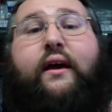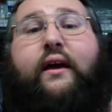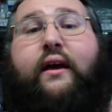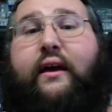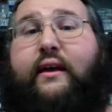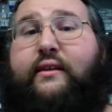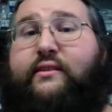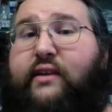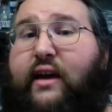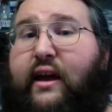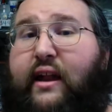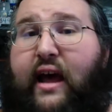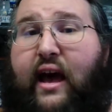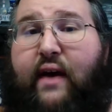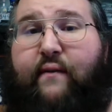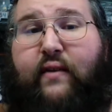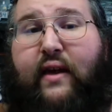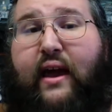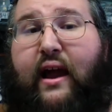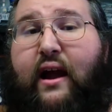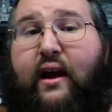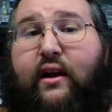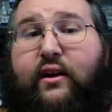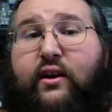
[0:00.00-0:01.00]
It's going to have
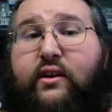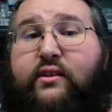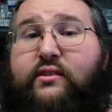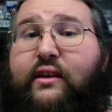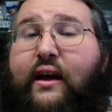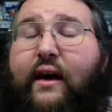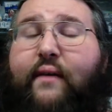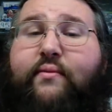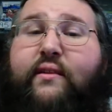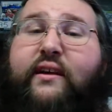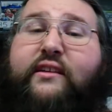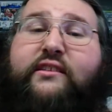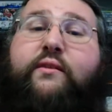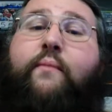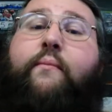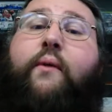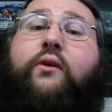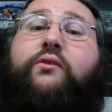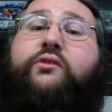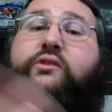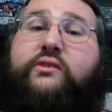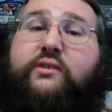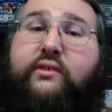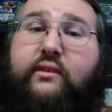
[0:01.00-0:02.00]
characters. It's the
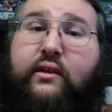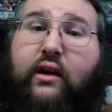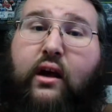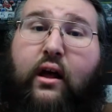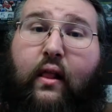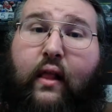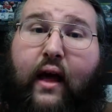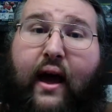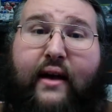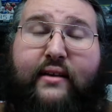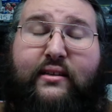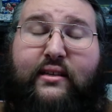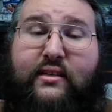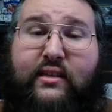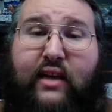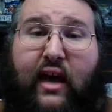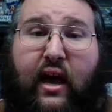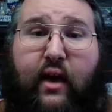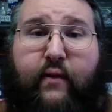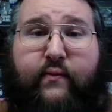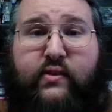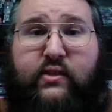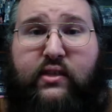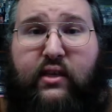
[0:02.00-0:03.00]
most Colossus
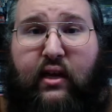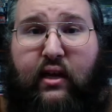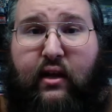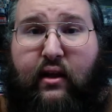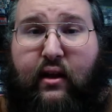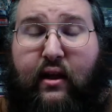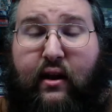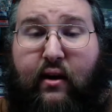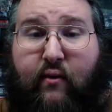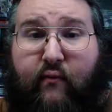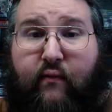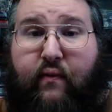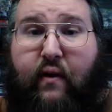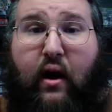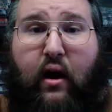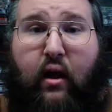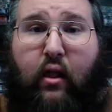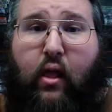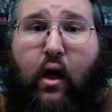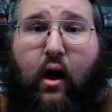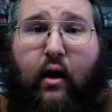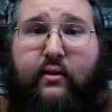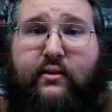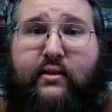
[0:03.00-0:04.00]
I've seen in a very
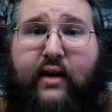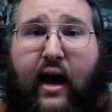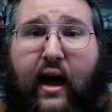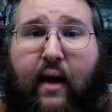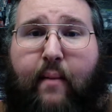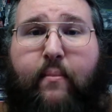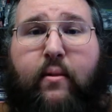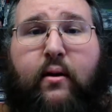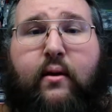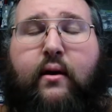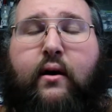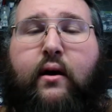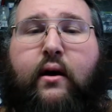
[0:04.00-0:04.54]
long time.